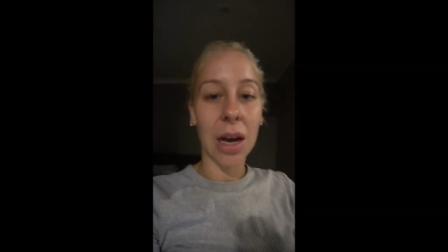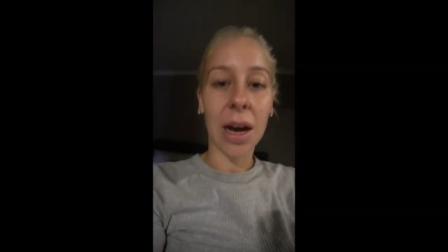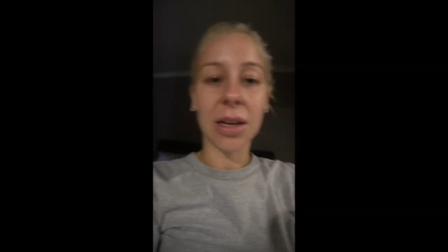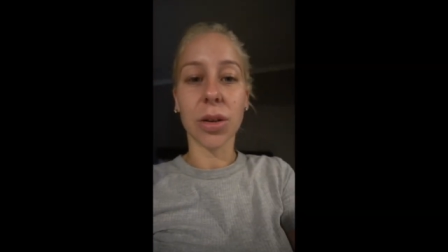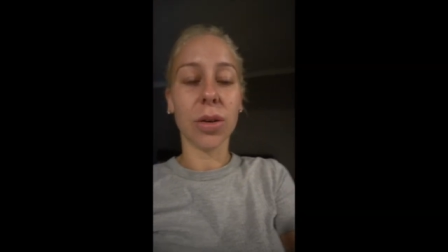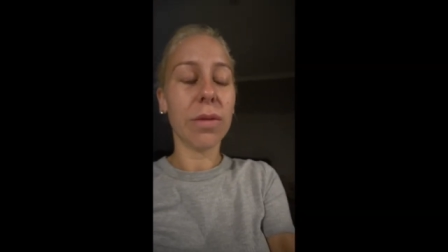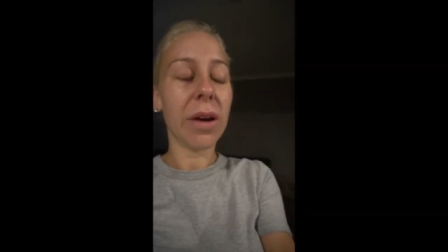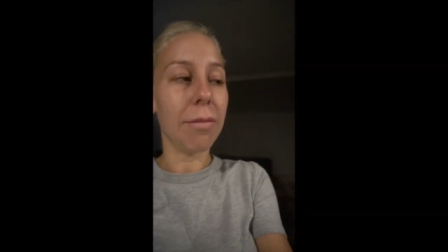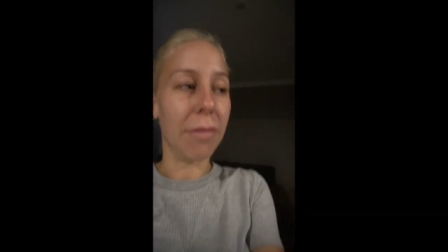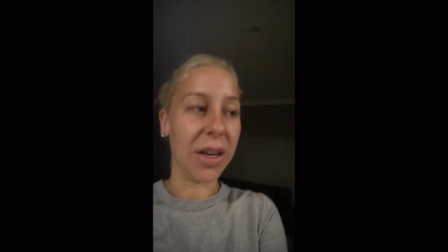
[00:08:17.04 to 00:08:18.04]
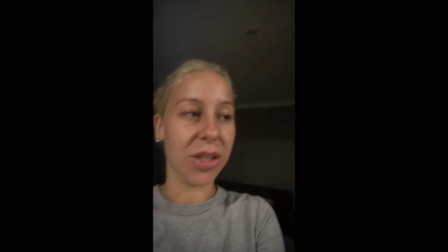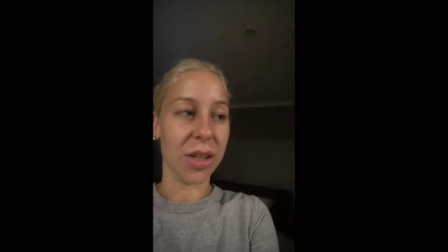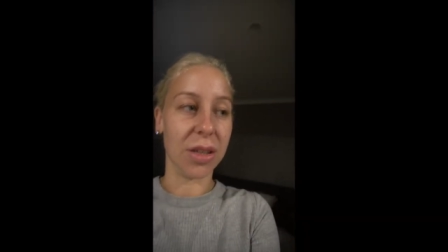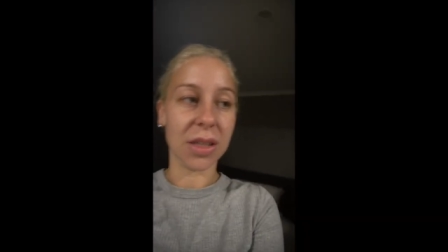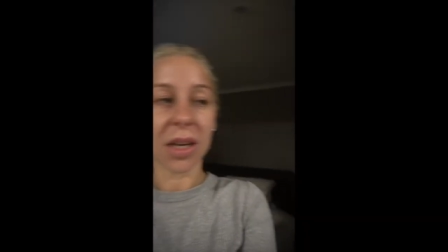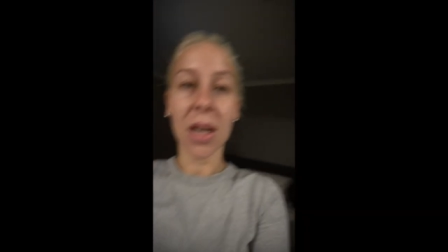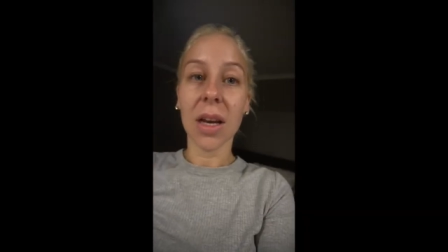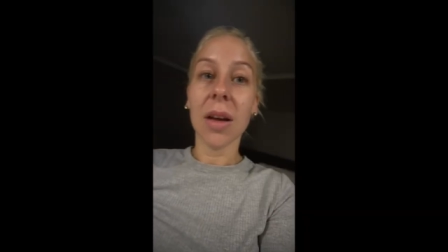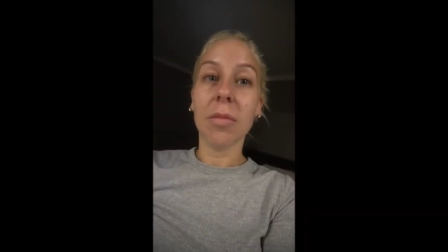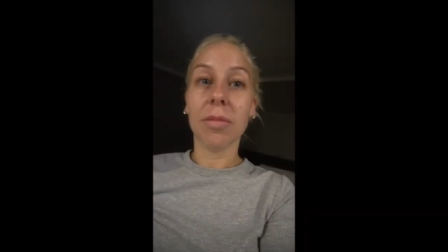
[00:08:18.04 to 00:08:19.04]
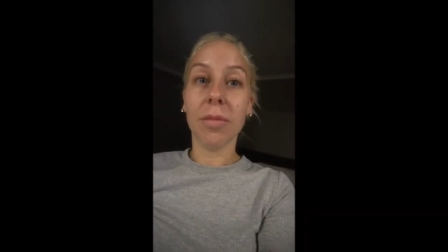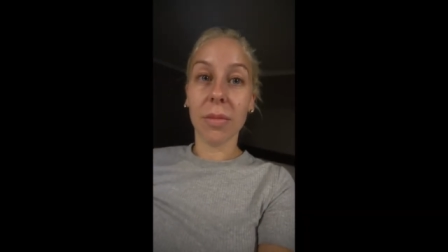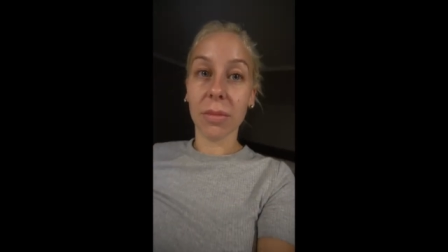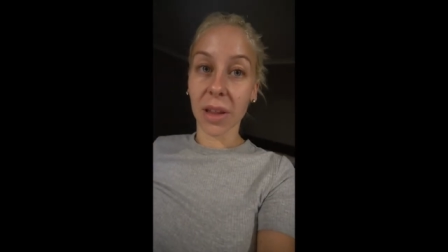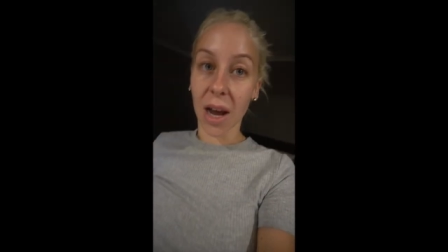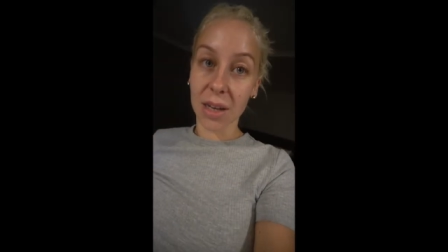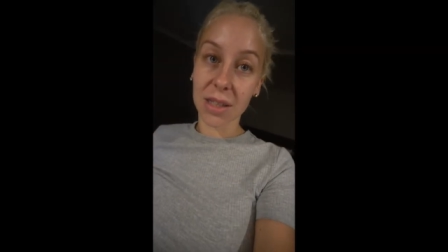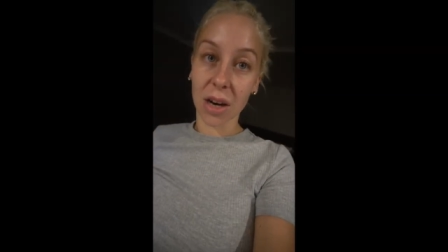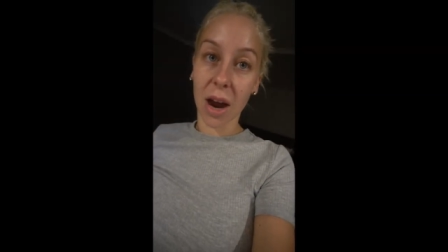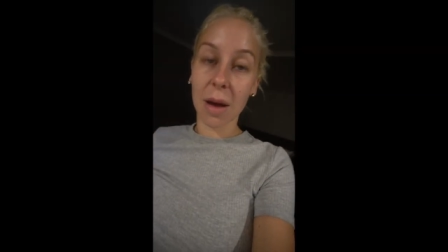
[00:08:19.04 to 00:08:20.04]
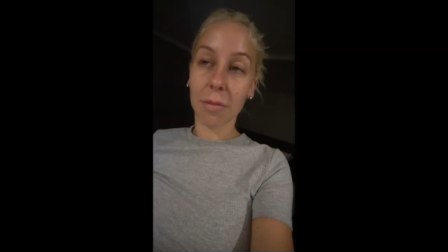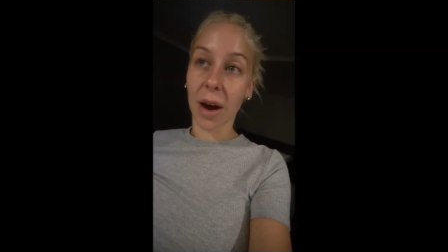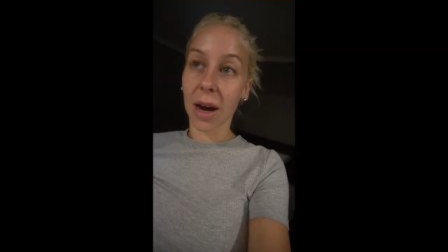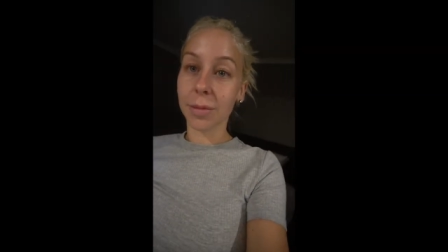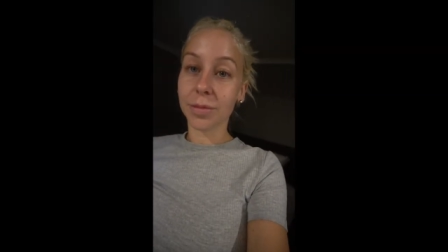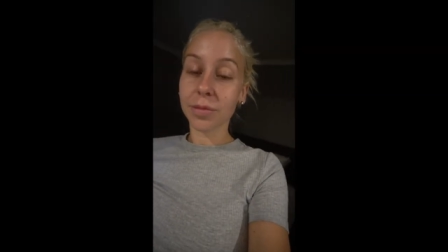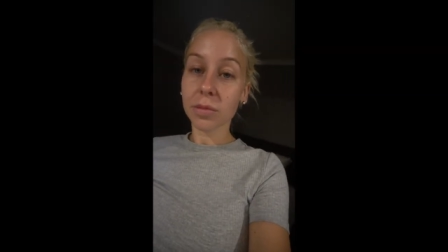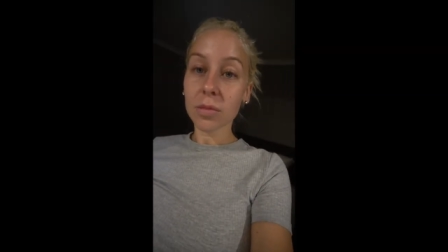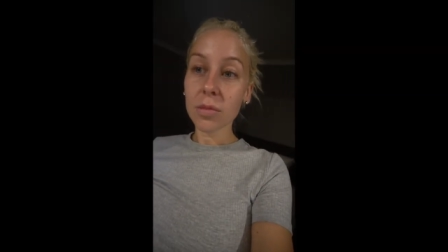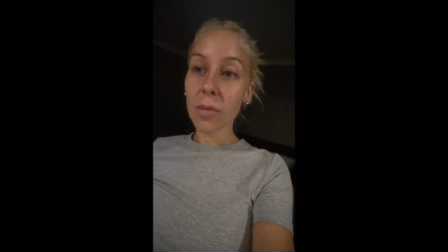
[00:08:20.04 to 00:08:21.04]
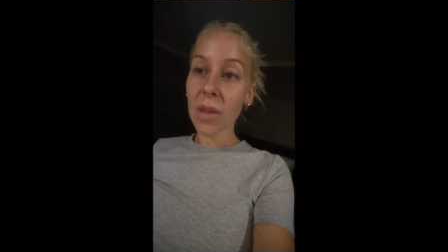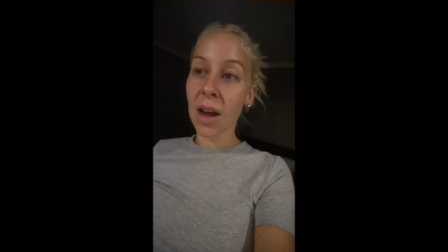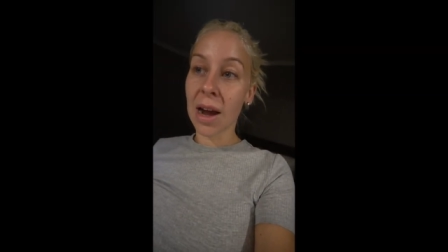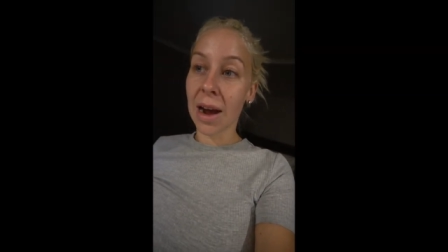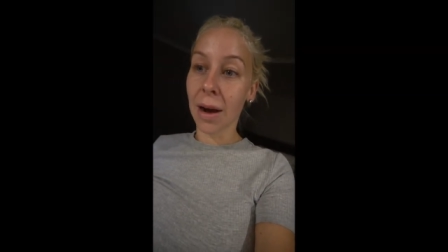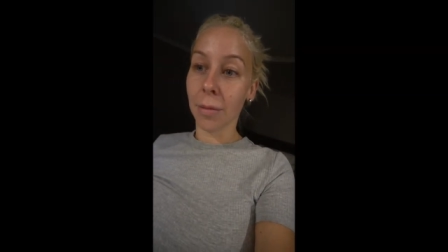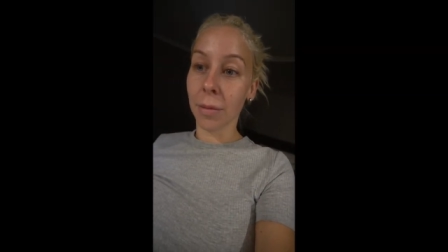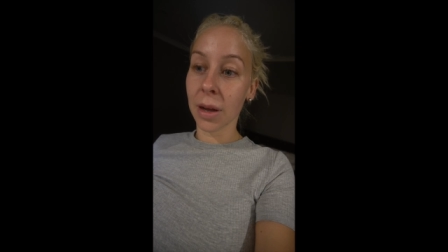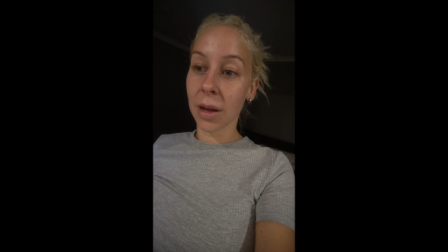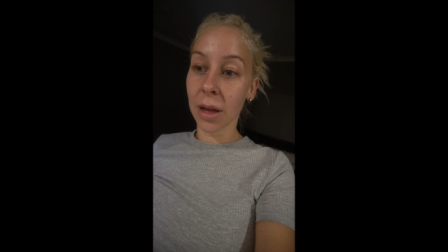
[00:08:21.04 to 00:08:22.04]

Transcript: I don't know if I mentioned last night, but um,